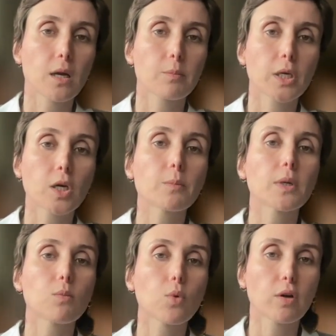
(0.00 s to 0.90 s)

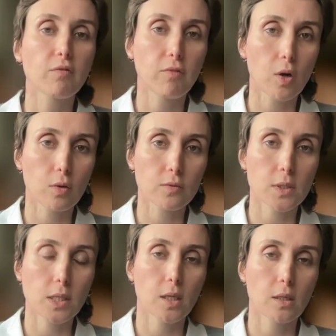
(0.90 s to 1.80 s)
becoming more involved
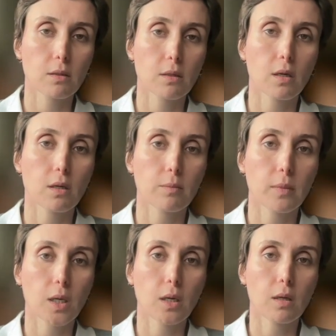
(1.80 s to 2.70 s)
in,
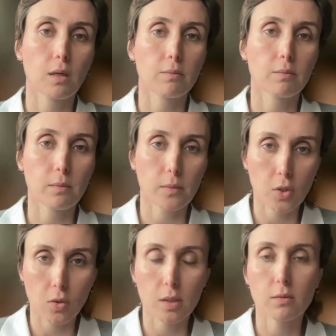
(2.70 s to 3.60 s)

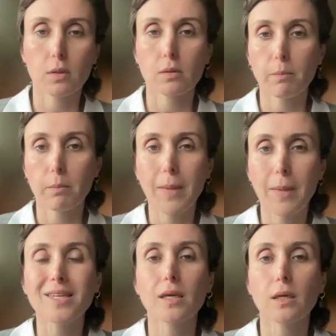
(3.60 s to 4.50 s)
in
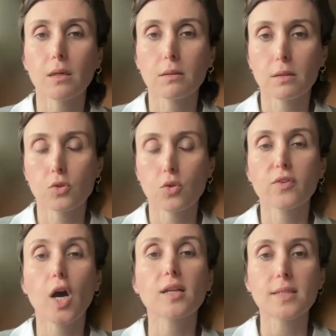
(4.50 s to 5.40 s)
making sort of
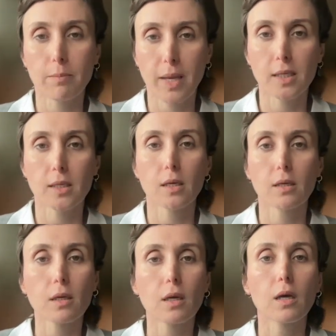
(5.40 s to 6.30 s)
content
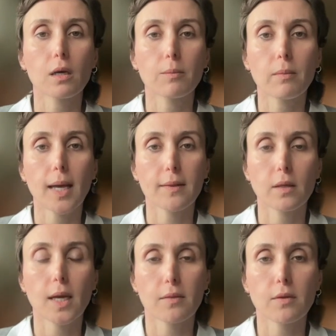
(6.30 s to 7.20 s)
making
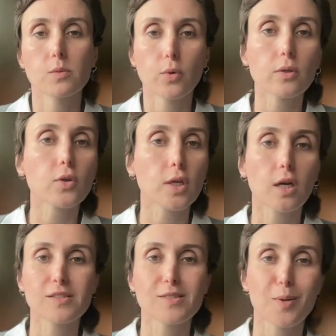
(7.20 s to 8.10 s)
at this point. Okay,
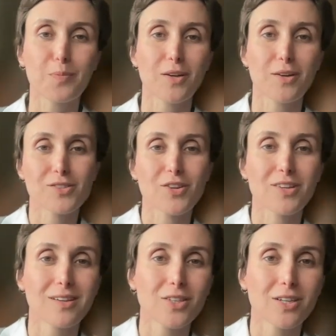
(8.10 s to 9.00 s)
I'll stop there.
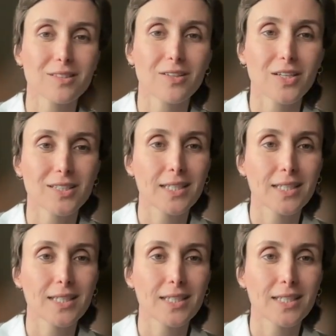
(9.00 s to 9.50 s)
Sorry, I talked a lot.